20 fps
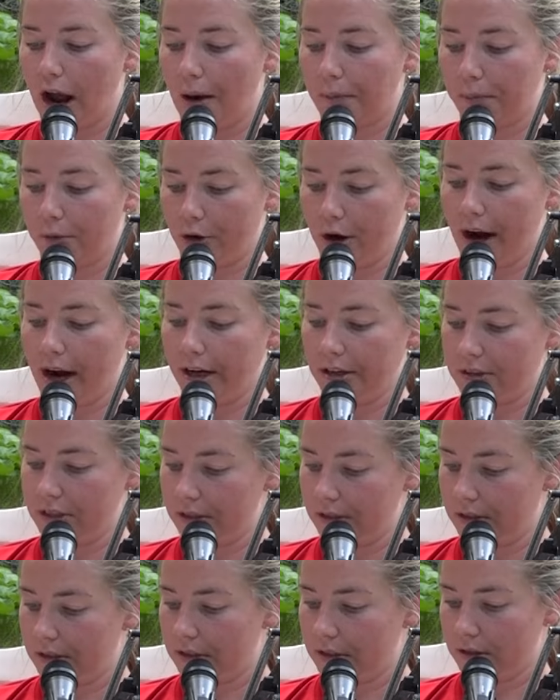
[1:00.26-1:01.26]

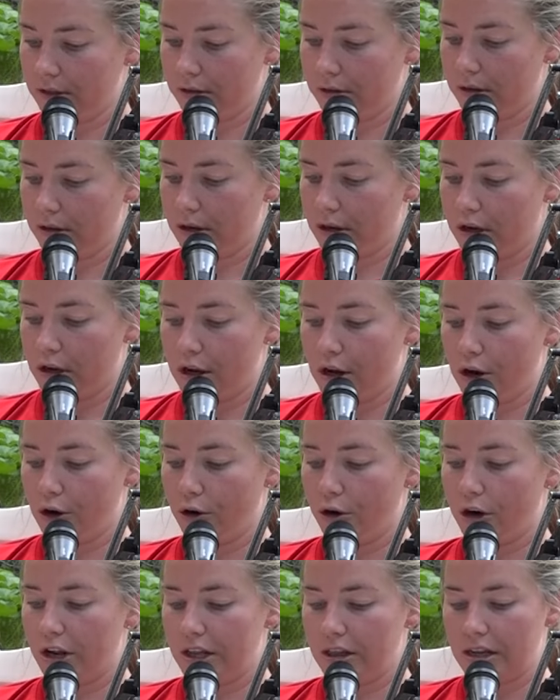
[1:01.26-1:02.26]
apparatuses,
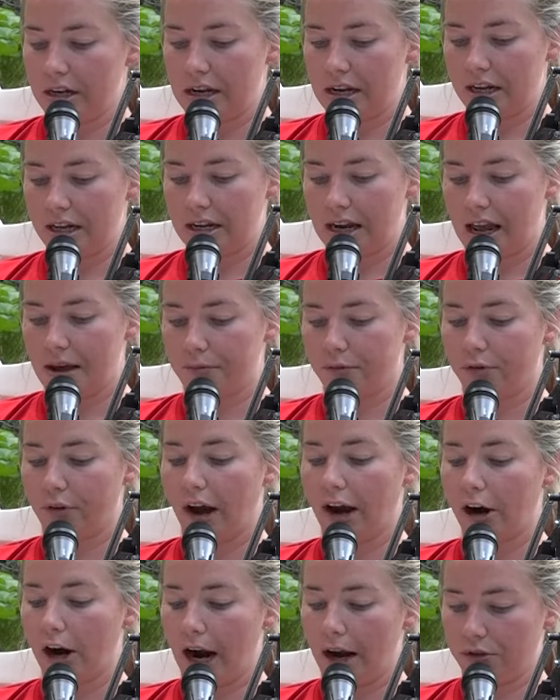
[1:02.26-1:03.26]
earning the nickname
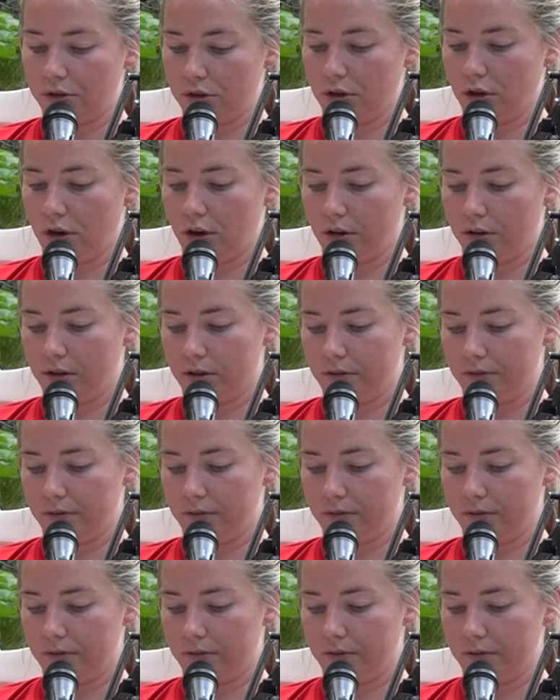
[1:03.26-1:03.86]
firehouse dog.